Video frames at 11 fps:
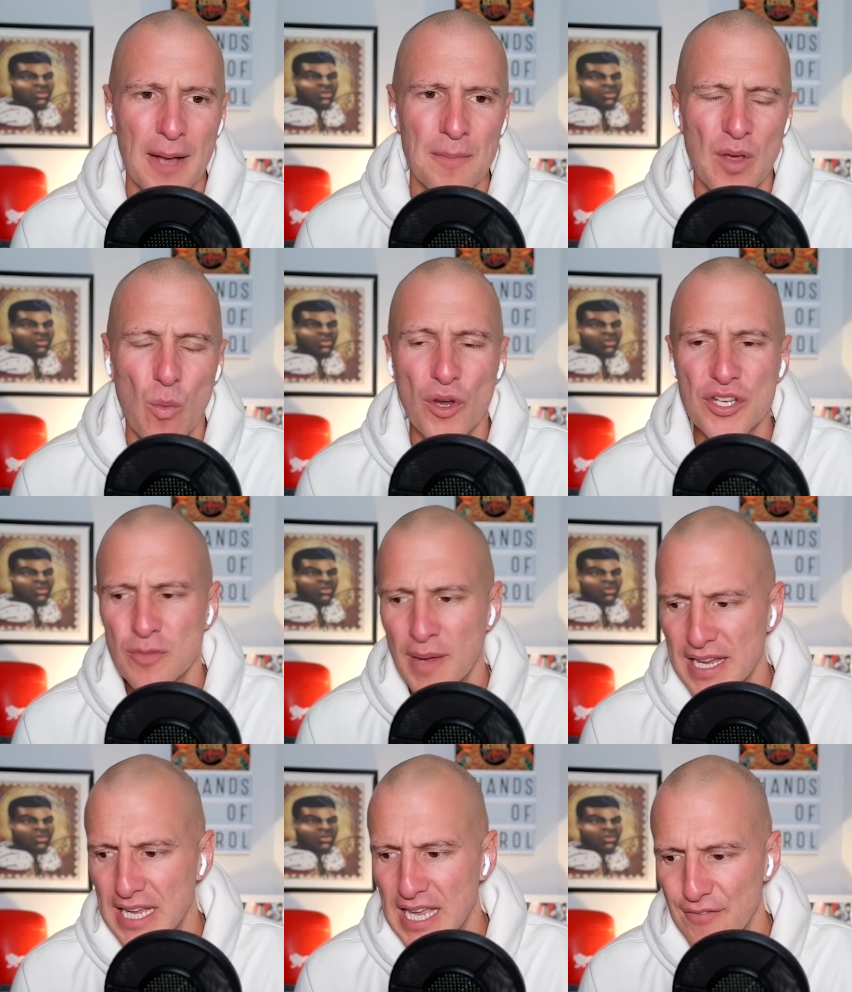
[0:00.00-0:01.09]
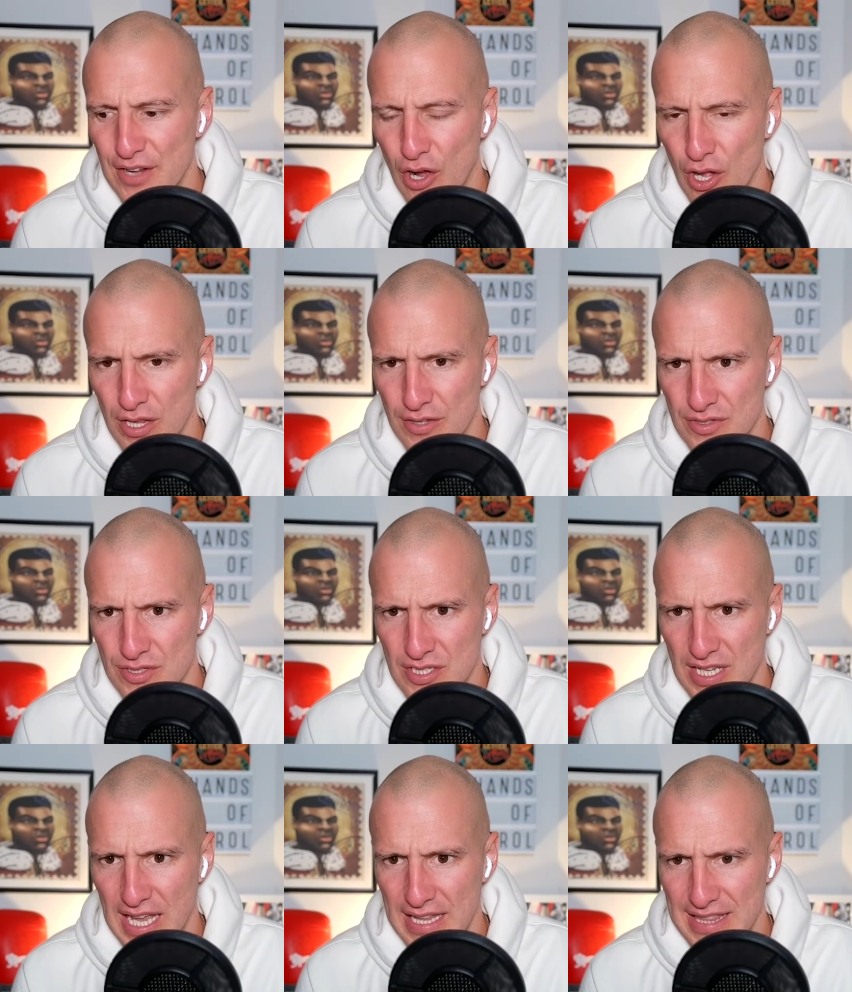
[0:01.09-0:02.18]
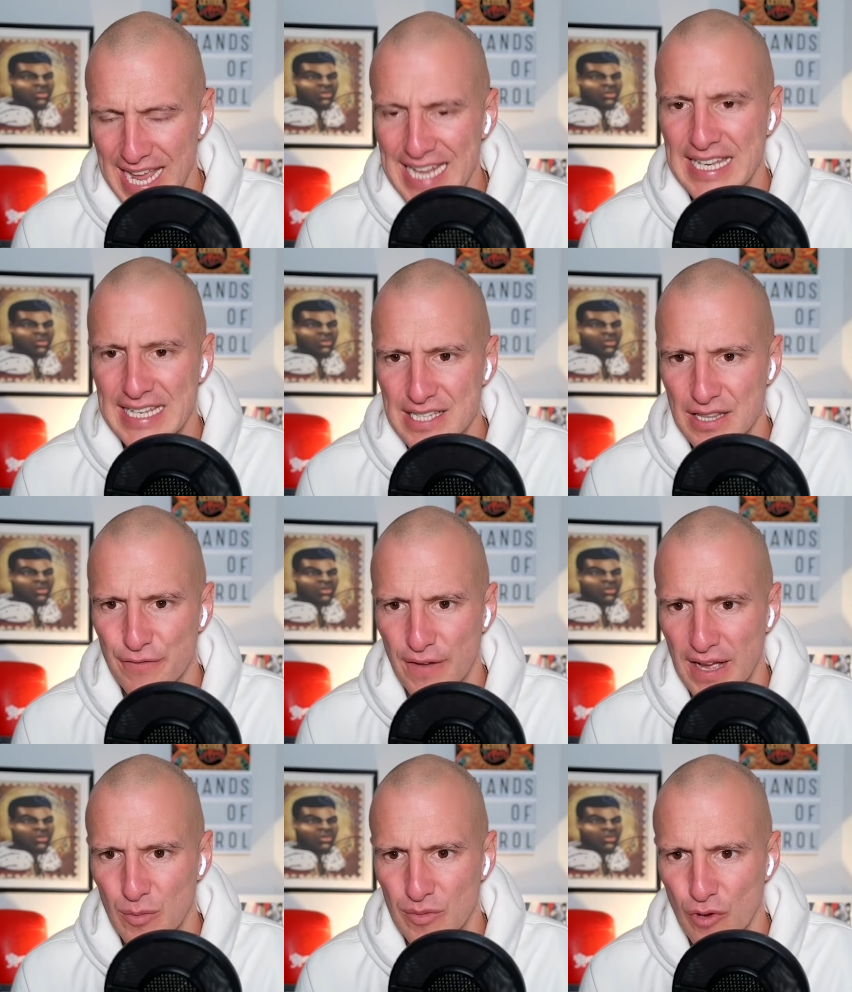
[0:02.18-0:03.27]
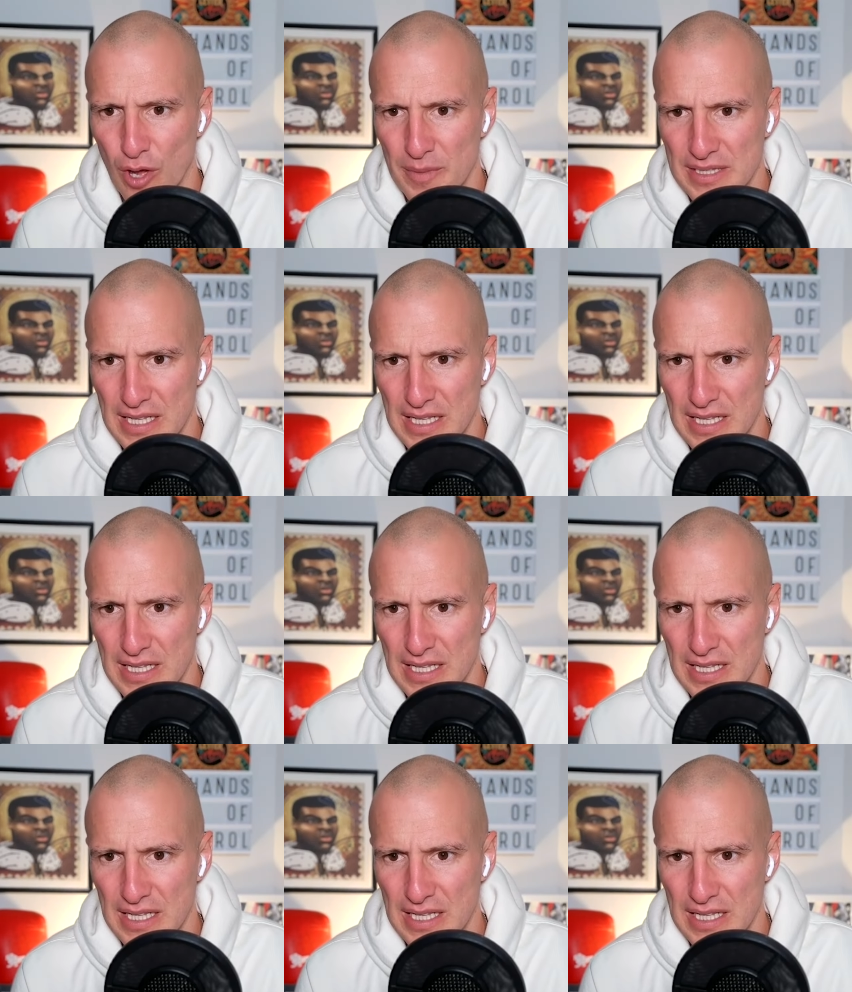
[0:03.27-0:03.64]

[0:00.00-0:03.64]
Speaker 1: What did you make of Kevin Holland's, the ending to the fight with Roman De